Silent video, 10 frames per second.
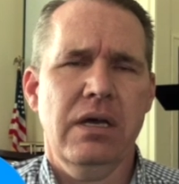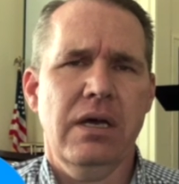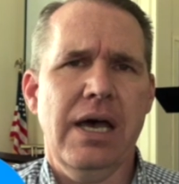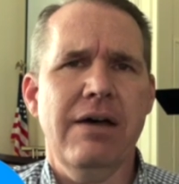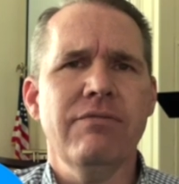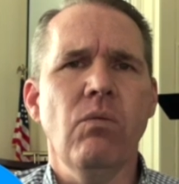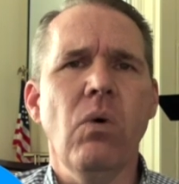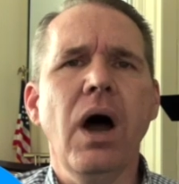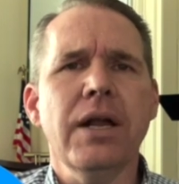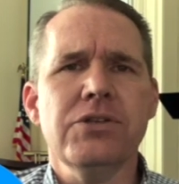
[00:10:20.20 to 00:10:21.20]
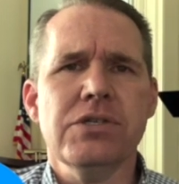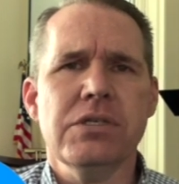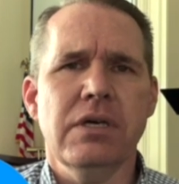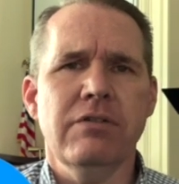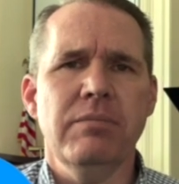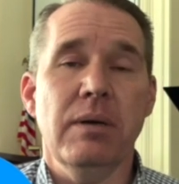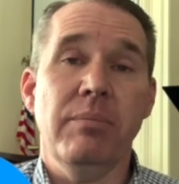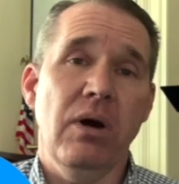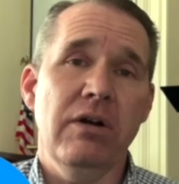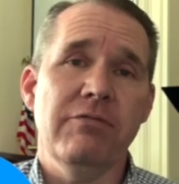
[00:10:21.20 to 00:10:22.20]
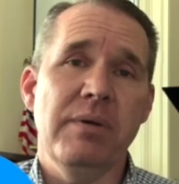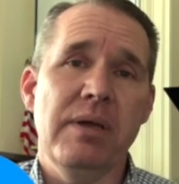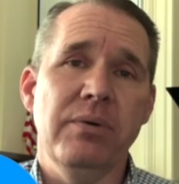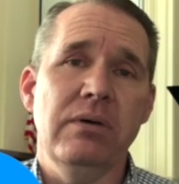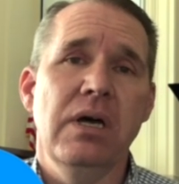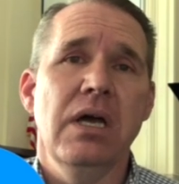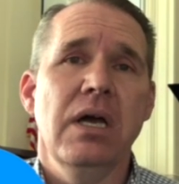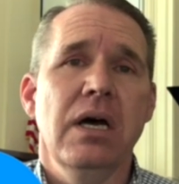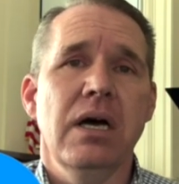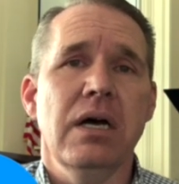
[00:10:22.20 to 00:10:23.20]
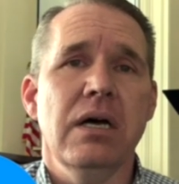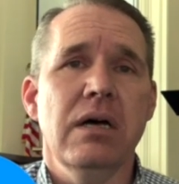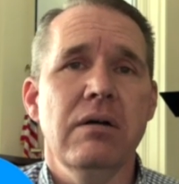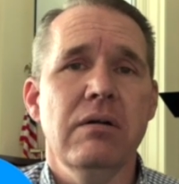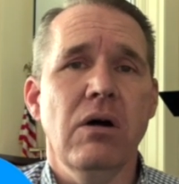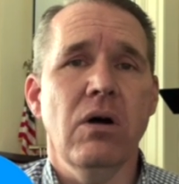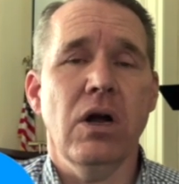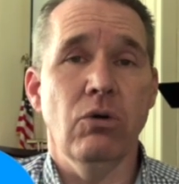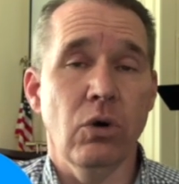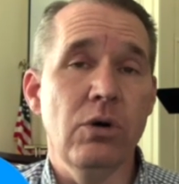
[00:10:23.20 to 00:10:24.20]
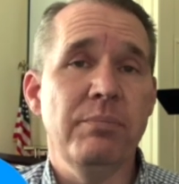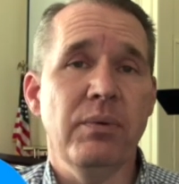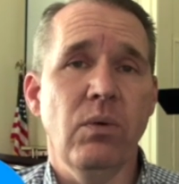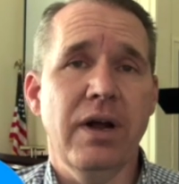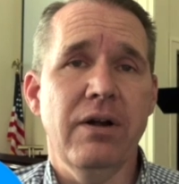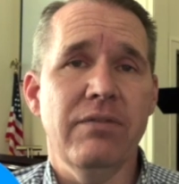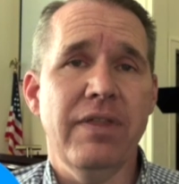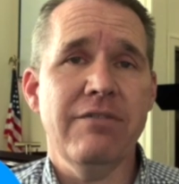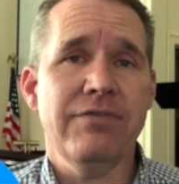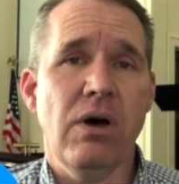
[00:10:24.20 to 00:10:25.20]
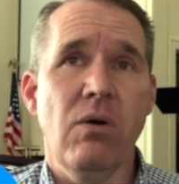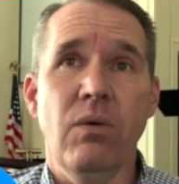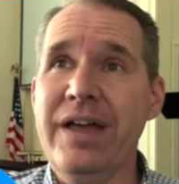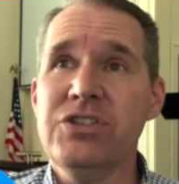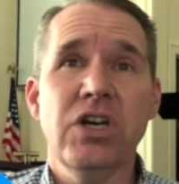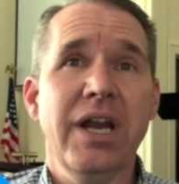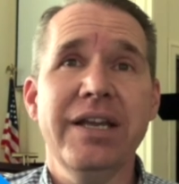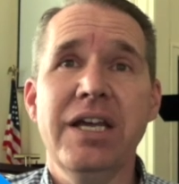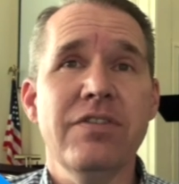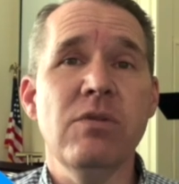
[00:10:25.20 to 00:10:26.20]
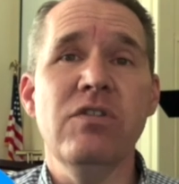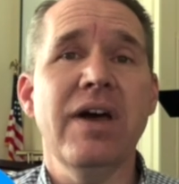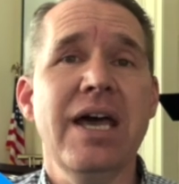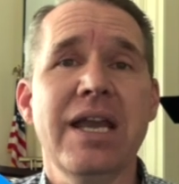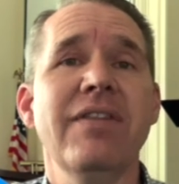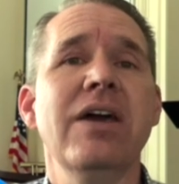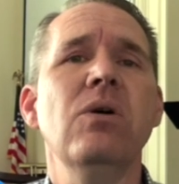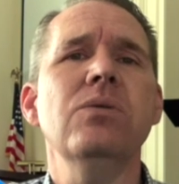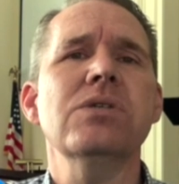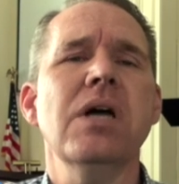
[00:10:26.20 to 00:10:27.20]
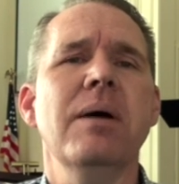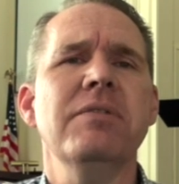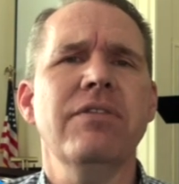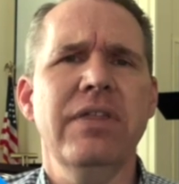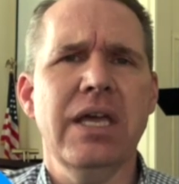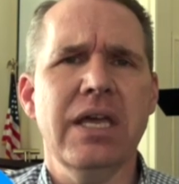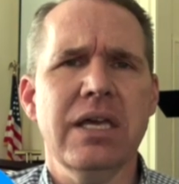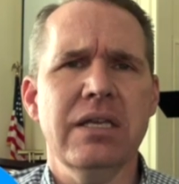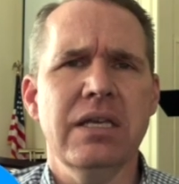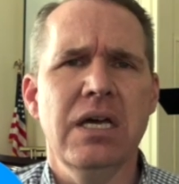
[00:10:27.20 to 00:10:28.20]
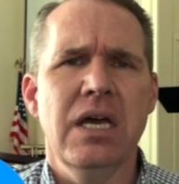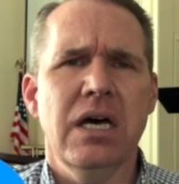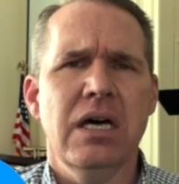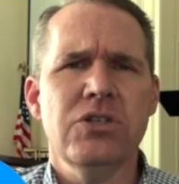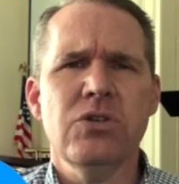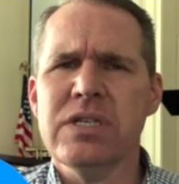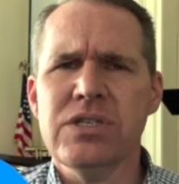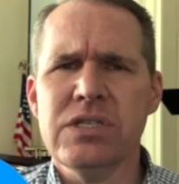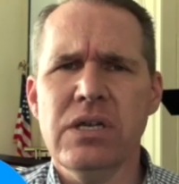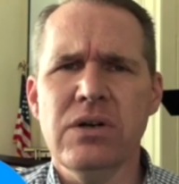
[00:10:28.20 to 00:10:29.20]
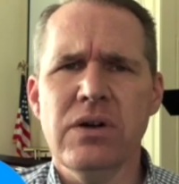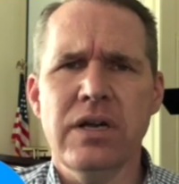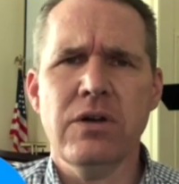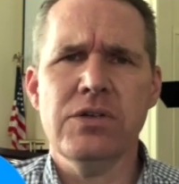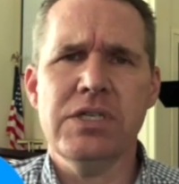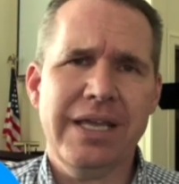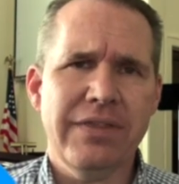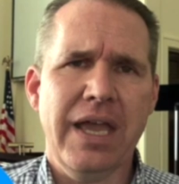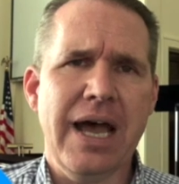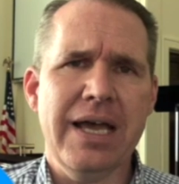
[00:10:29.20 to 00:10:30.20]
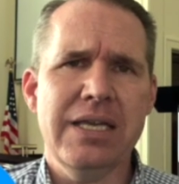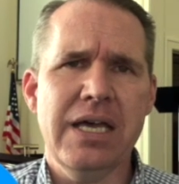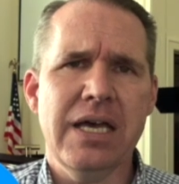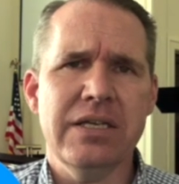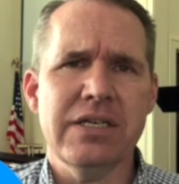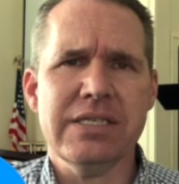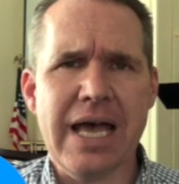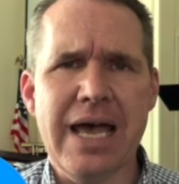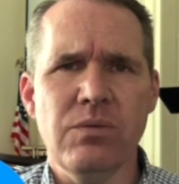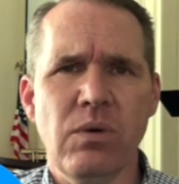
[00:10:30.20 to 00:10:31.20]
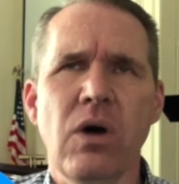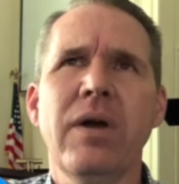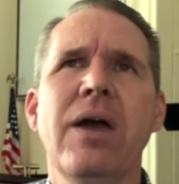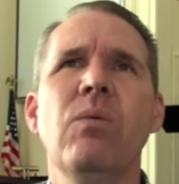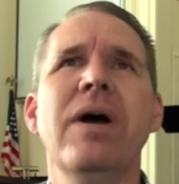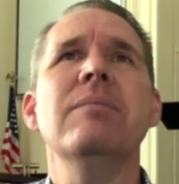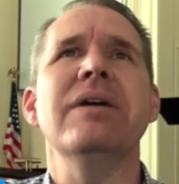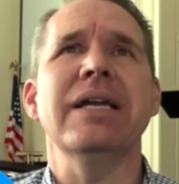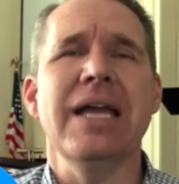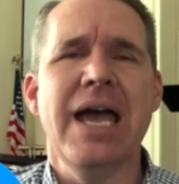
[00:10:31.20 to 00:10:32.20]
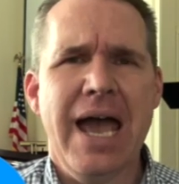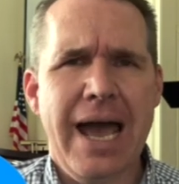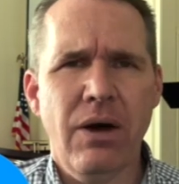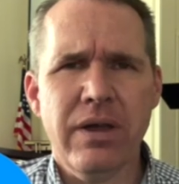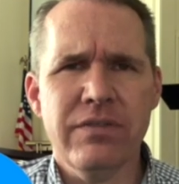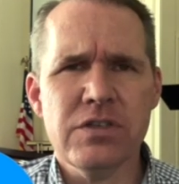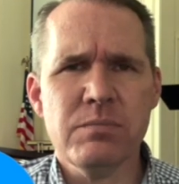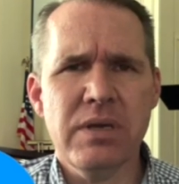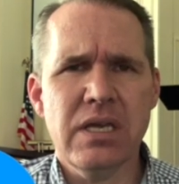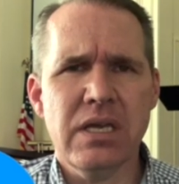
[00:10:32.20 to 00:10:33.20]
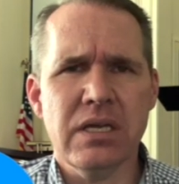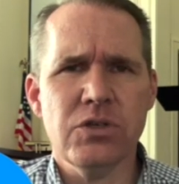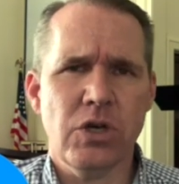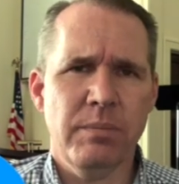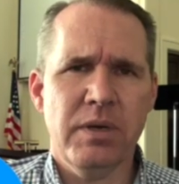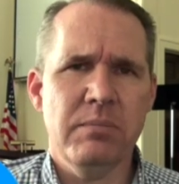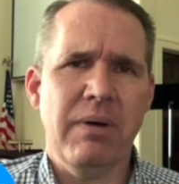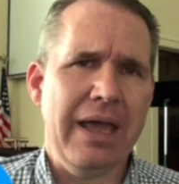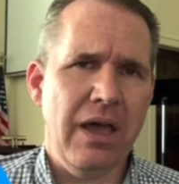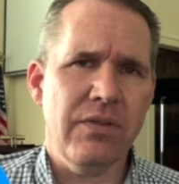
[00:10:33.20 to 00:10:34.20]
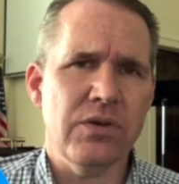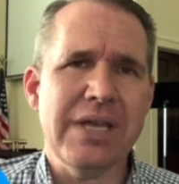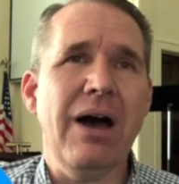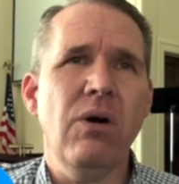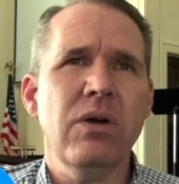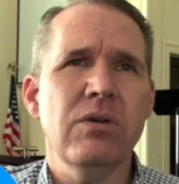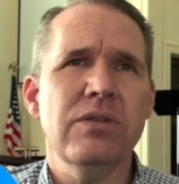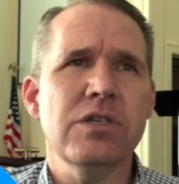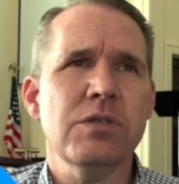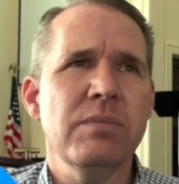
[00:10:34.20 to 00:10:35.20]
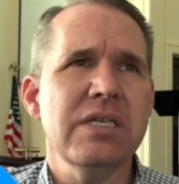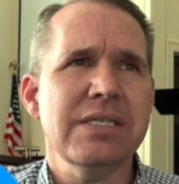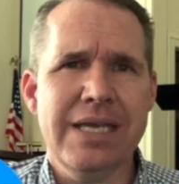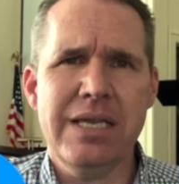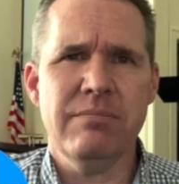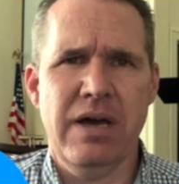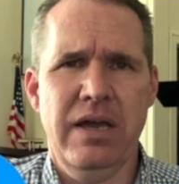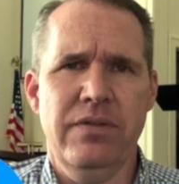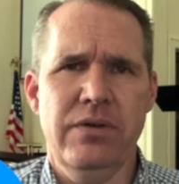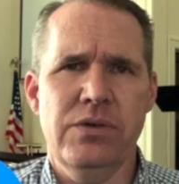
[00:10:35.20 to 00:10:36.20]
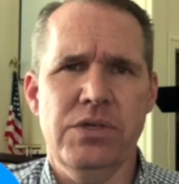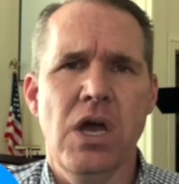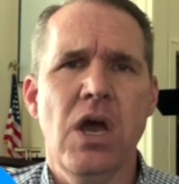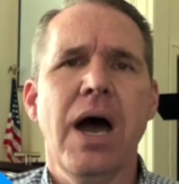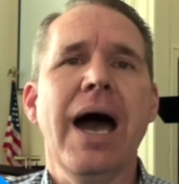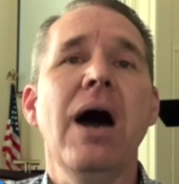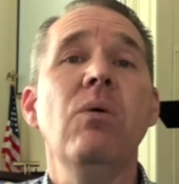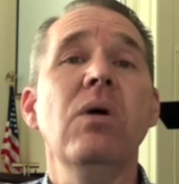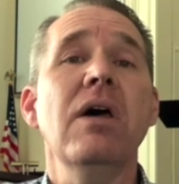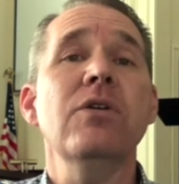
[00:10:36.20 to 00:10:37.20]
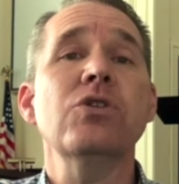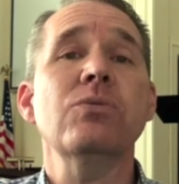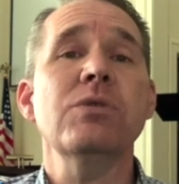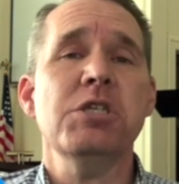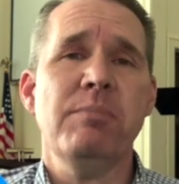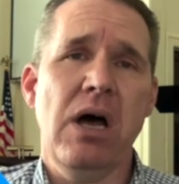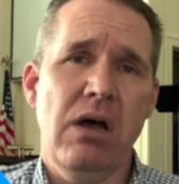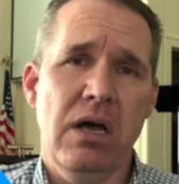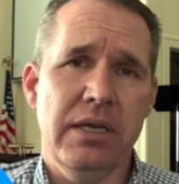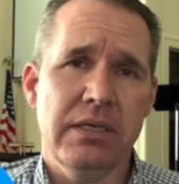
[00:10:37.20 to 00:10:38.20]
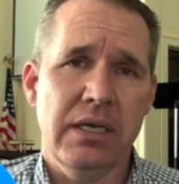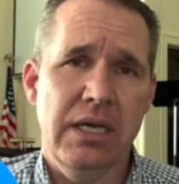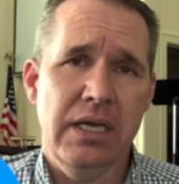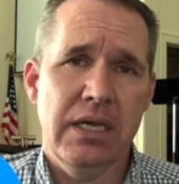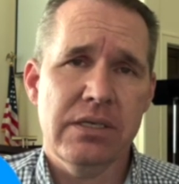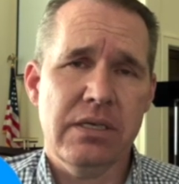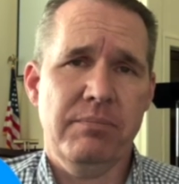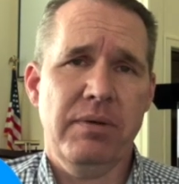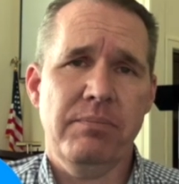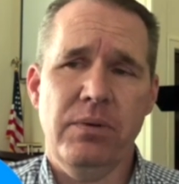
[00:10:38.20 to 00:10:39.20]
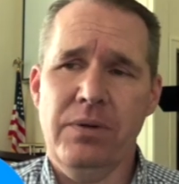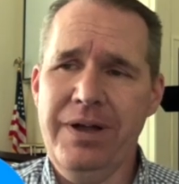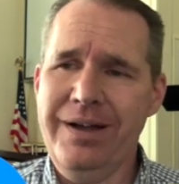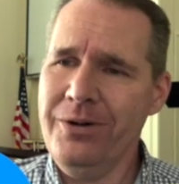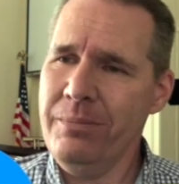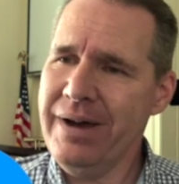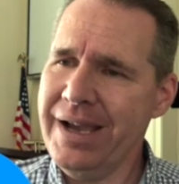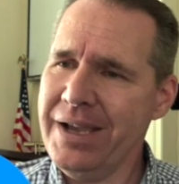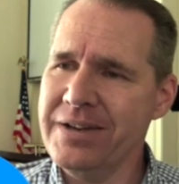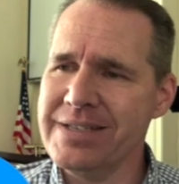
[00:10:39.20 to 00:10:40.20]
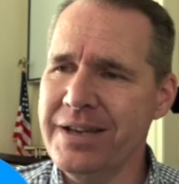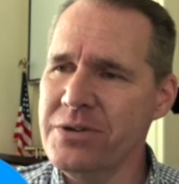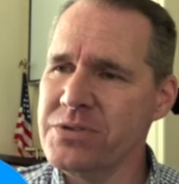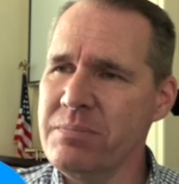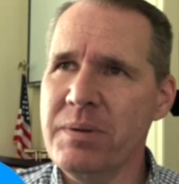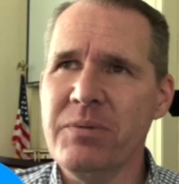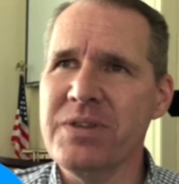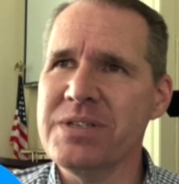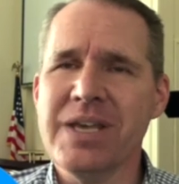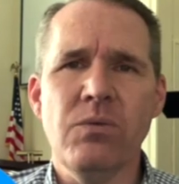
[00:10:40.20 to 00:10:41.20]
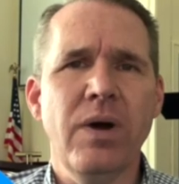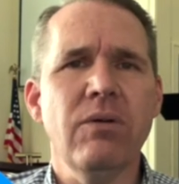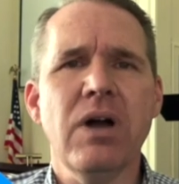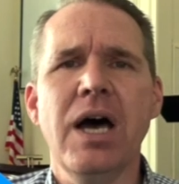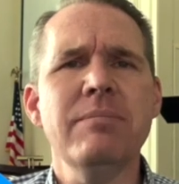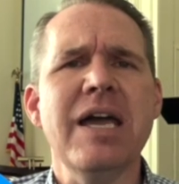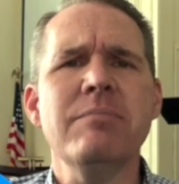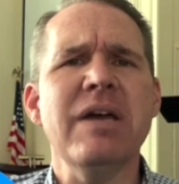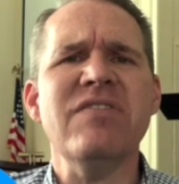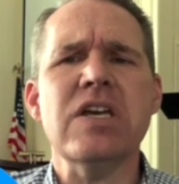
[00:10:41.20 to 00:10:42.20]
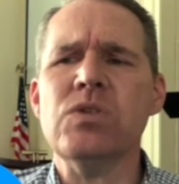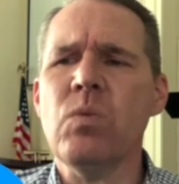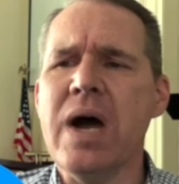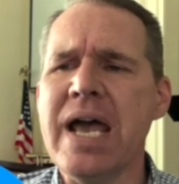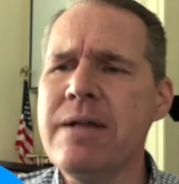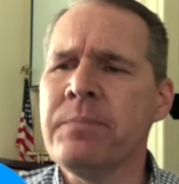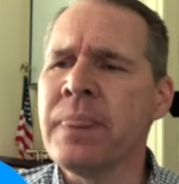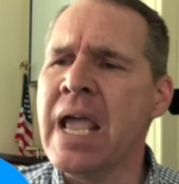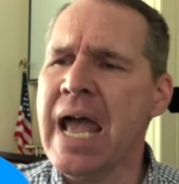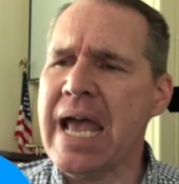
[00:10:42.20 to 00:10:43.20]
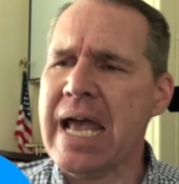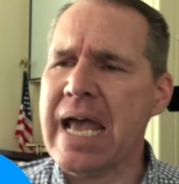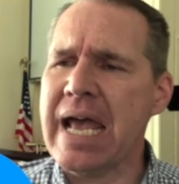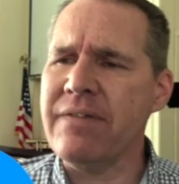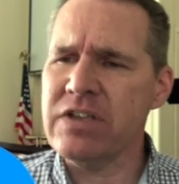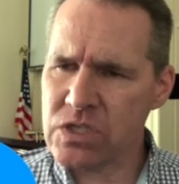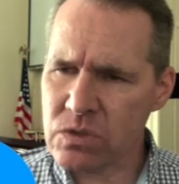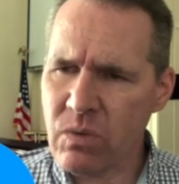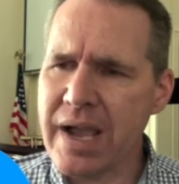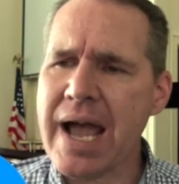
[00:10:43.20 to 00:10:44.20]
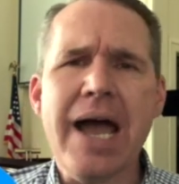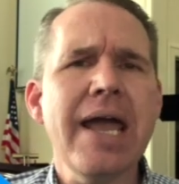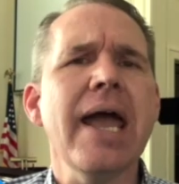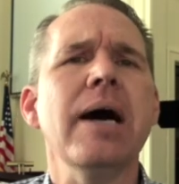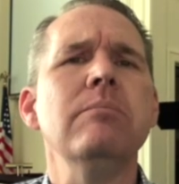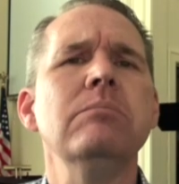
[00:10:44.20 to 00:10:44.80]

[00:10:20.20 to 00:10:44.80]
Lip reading: I've been a part of people or a group where they've thought, well, that's a good idea, and they move ahead, and they don't stop to think and to consider and critique the idea and decide, well, okay, wait a minute. How can this be interpreted by others? How could this be seen by others? How will others respond? Some people, oh my goodness, I know some people that say, well, God made me this way, and this is the way I am.